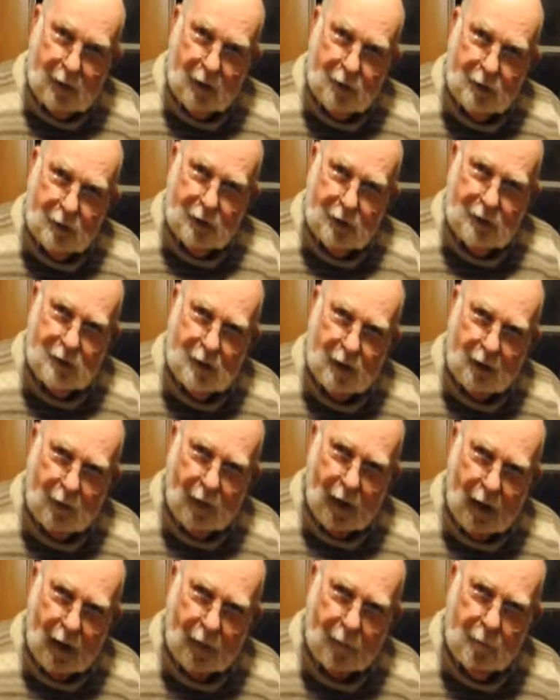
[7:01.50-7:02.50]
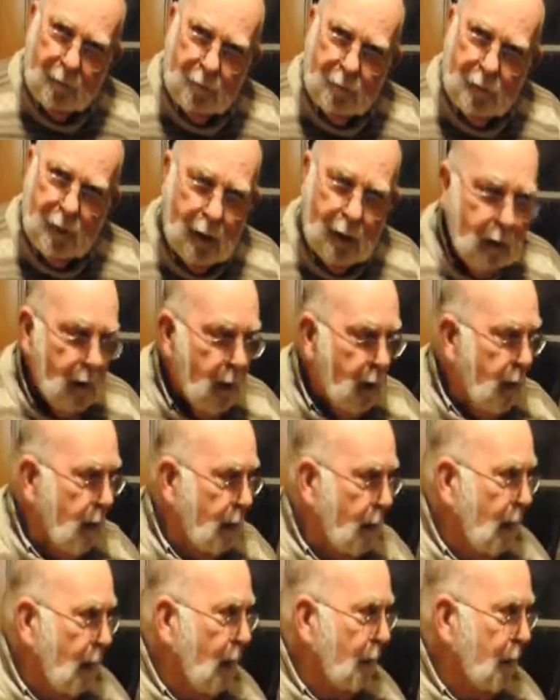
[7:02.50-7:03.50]
this and disintegrating,
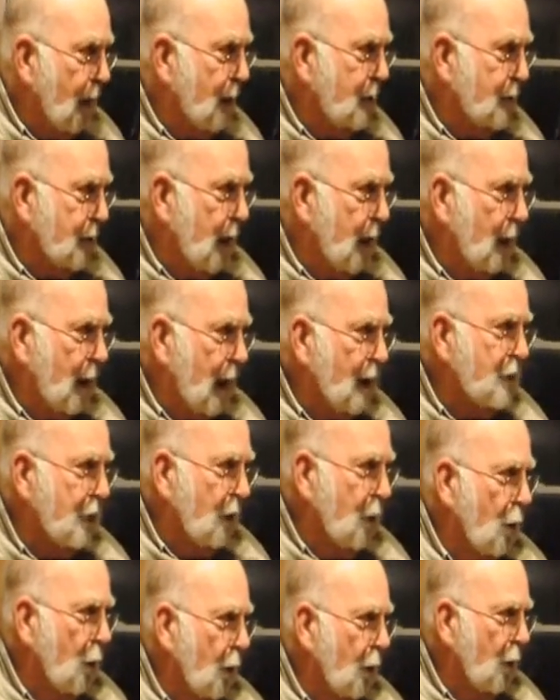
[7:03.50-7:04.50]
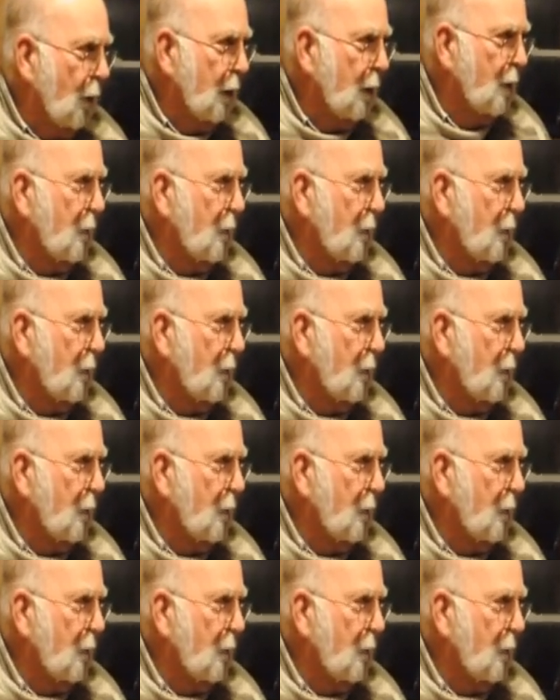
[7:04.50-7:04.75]
that's an old horn.